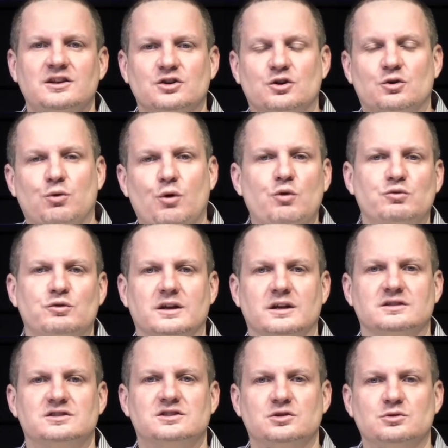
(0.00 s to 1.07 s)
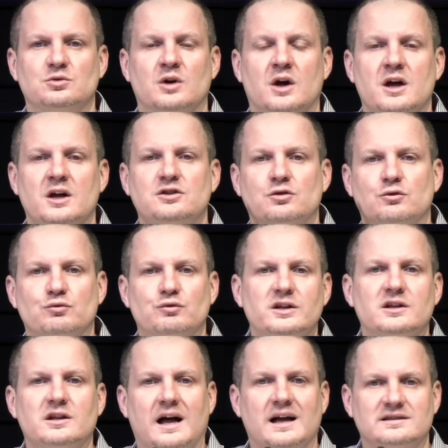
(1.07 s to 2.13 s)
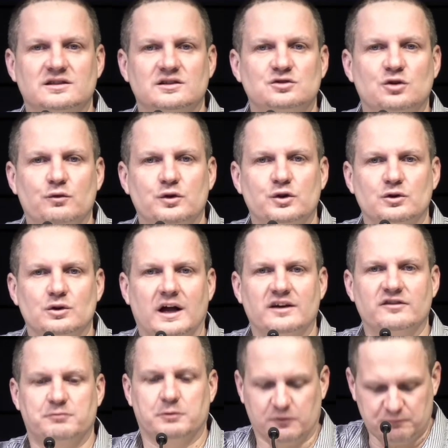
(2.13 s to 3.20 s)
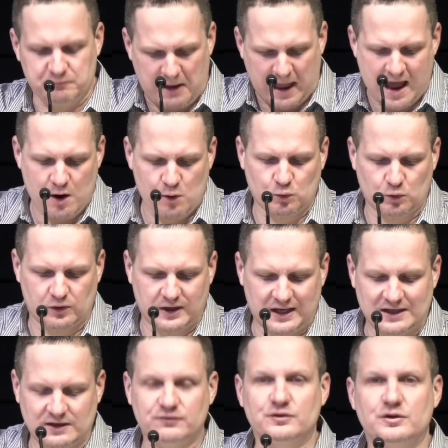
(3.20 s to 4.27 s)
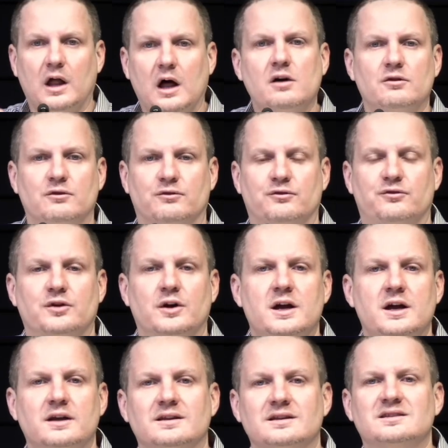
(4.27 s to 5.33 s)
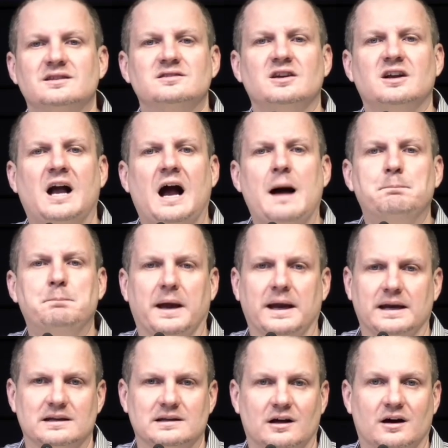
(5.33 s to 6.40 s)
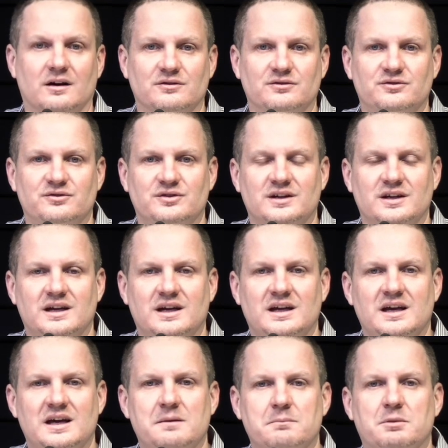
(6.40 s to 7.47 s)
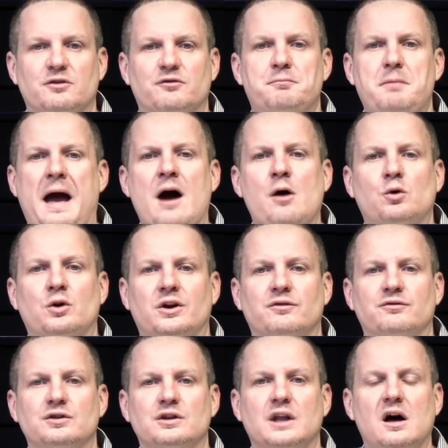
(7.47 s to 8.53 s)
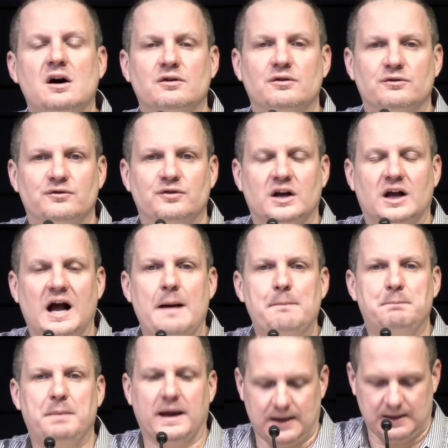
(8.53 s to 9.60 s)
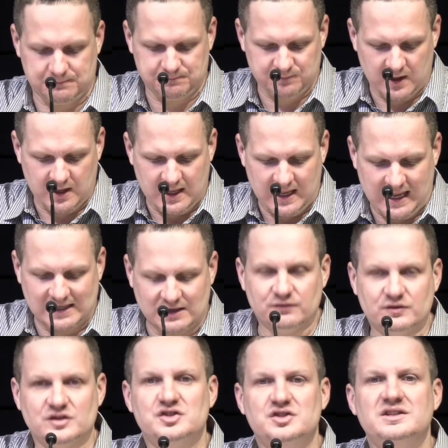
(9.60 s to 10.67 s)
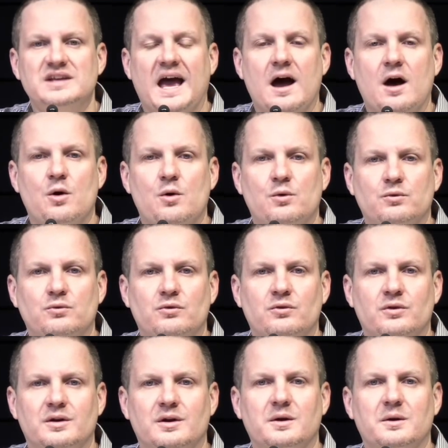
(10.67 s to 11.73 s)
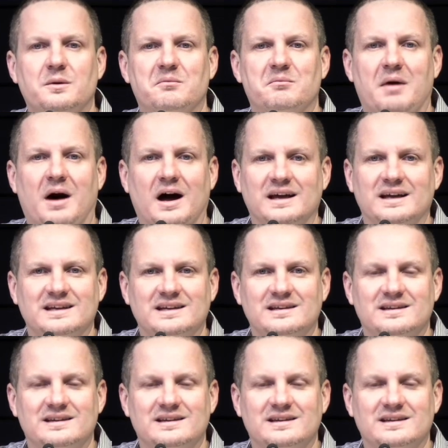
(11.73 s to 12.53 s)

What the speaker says: quote this, to realize this over your life, but of power and of love. This is agape love, but of power and of love, agape, and of a sound mind.